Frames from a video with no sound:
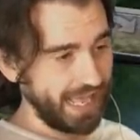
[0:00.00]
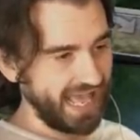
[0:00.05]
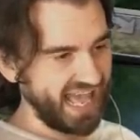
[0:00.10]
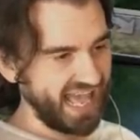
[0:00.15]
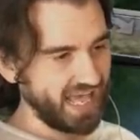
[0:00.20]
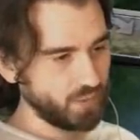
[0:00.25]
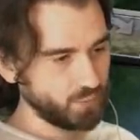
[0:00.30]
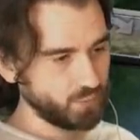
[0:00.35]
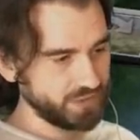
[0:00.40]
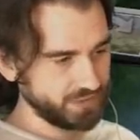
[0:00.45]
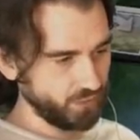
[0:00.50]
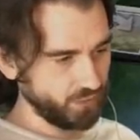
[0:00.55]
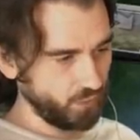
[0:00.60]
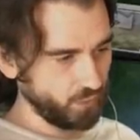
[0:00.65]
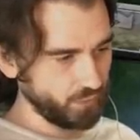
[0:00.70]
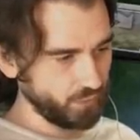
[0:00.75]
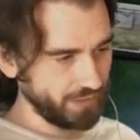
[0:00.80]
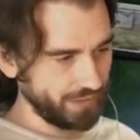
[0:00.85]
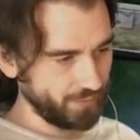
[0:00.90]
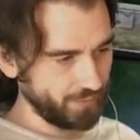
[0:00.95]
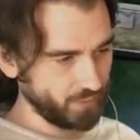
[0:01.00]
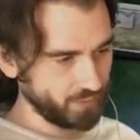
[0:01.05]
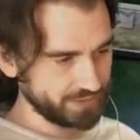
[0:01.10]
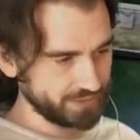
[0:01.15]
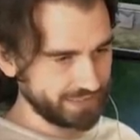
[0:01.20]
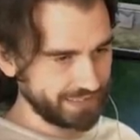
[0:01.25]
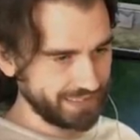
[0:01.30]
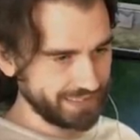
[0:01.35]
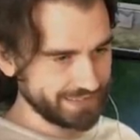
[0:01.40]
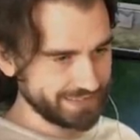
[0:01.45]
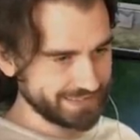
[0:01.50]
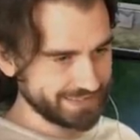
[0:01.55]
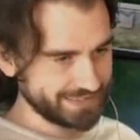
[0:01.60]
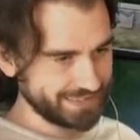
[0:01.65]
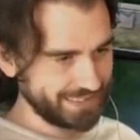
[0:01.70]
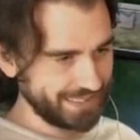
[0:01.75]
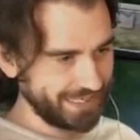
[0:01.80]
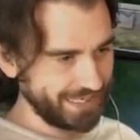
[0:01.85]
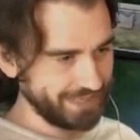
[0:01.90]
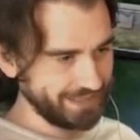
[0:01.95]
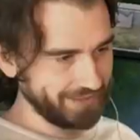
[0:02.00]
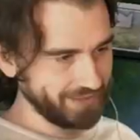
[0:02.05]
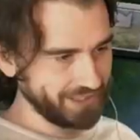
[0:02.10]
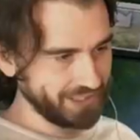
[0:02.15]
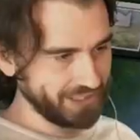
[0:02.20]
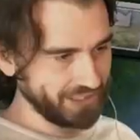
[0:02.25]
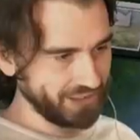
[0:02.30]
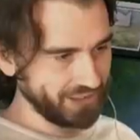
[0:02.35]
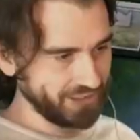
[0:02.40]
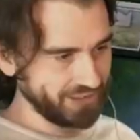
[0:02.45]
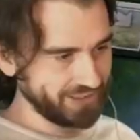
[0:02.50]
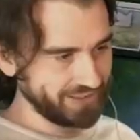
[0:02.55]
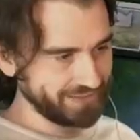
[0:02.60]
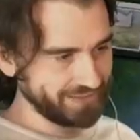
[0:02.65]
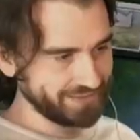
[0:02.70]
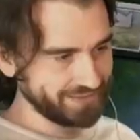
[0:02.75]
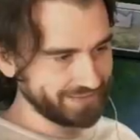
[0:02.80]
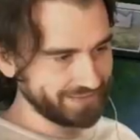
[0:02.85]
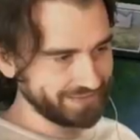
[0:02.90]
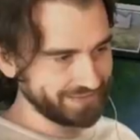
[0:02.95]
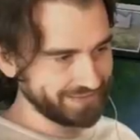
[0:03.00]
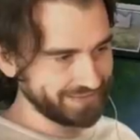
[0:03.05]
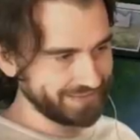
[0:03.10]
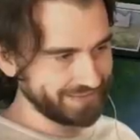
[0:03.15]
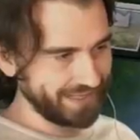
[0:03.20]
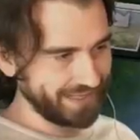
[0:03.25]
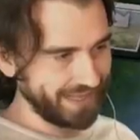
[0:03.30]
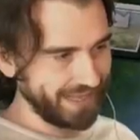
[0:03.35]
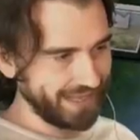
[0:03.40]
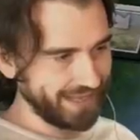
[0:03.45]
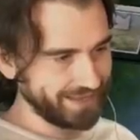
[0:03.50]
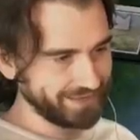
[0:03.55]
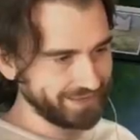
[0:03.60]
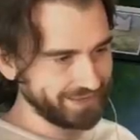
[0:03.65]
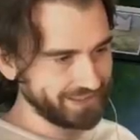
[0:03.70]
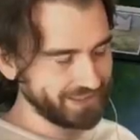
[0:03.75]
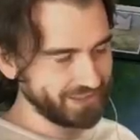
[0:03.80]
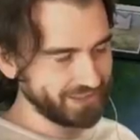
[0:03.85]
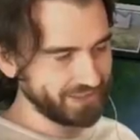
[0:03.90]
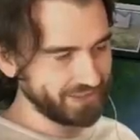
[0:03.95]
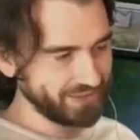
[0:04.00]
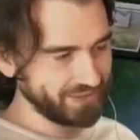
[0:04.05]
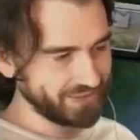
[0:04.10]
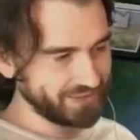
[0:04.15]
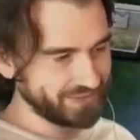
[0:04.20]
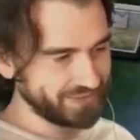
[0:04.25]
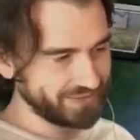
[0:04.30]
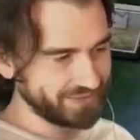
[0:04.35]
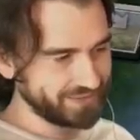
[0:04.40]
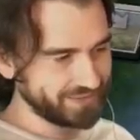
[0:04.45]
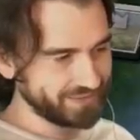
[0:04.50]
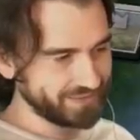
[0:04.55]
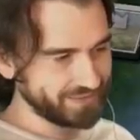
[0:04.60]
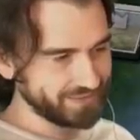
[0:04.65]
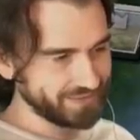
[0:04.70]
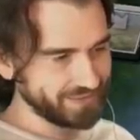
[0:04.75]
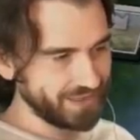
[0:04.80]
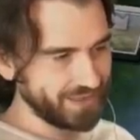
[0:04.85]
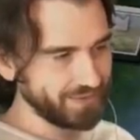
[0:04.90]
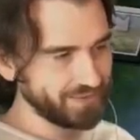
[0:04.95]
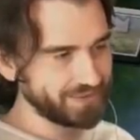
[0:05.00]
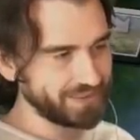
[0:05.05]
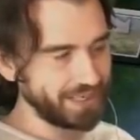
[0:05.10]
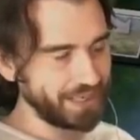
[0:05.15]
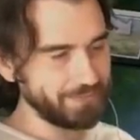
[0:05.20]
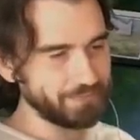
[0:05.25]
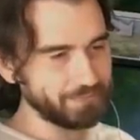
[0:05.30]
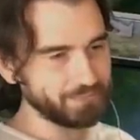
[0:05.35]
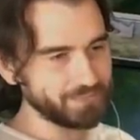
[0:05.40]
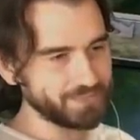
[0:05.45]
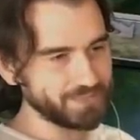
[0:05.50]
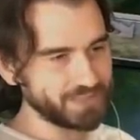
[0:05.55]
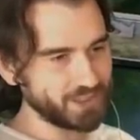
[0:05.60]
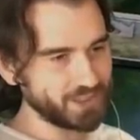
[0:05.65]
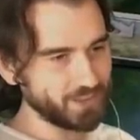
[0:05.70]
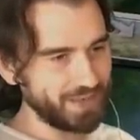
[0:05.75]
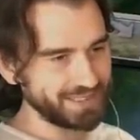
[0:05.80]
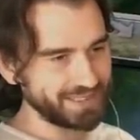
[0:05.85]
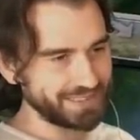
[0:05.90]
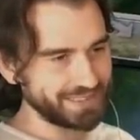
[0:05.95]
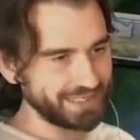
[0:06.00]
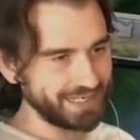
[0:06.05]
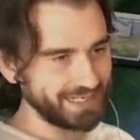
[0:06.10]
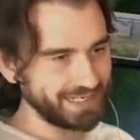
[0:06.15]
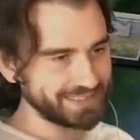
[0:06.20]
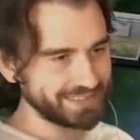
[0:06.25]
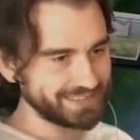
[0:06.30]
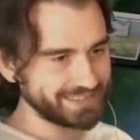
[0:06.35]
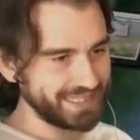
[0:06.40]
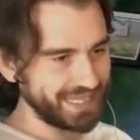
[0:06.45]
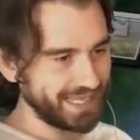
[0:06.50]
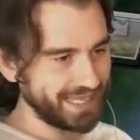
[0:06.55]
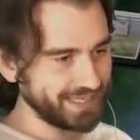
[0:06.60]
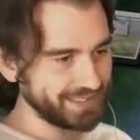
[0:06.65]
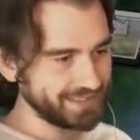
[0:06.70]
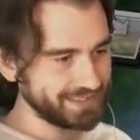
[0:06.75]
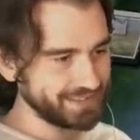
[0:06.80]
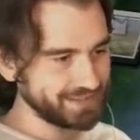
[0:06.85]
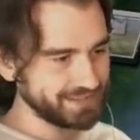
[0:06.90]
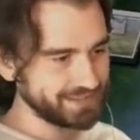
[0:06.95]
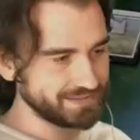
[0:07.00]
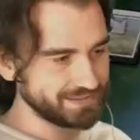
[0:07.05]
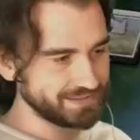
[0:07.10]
And we draw Ulamog. That is kind of good. Kind of good. Okay. Chromatic Lantern.